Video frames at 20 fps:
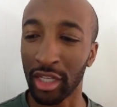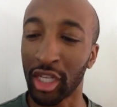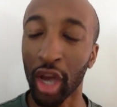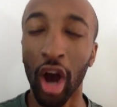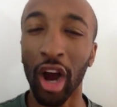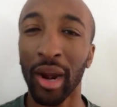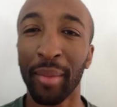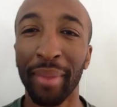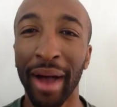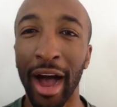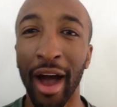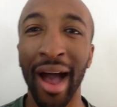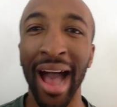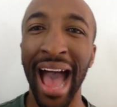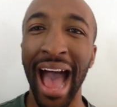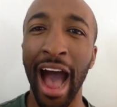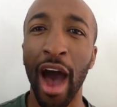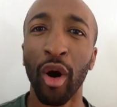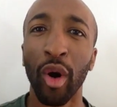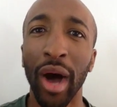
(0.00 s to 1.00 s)
talking about
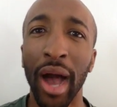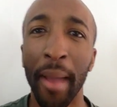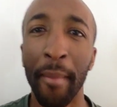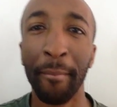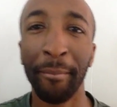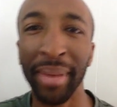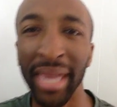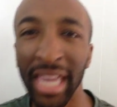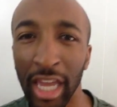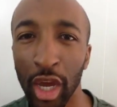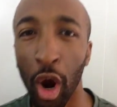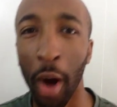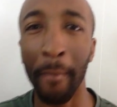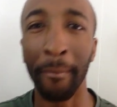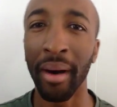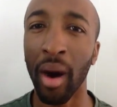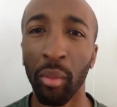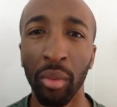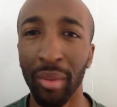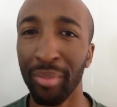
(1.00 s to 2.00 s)
how a bee or
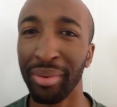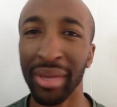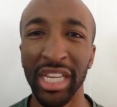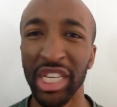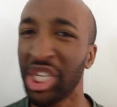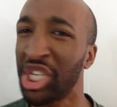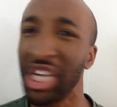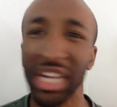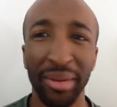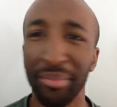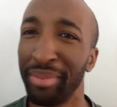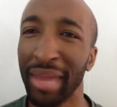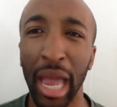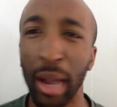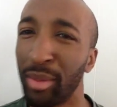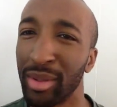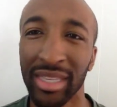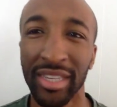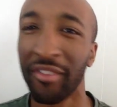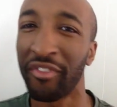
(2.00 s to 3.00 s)
bumblebee shouldn't be
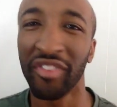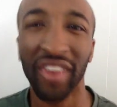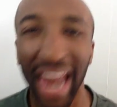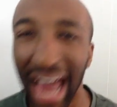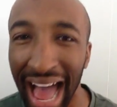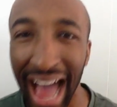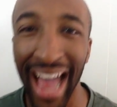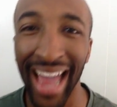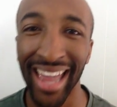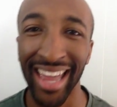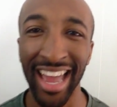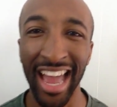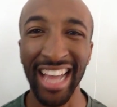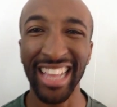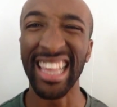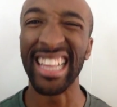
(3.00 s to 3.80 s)
able to fly.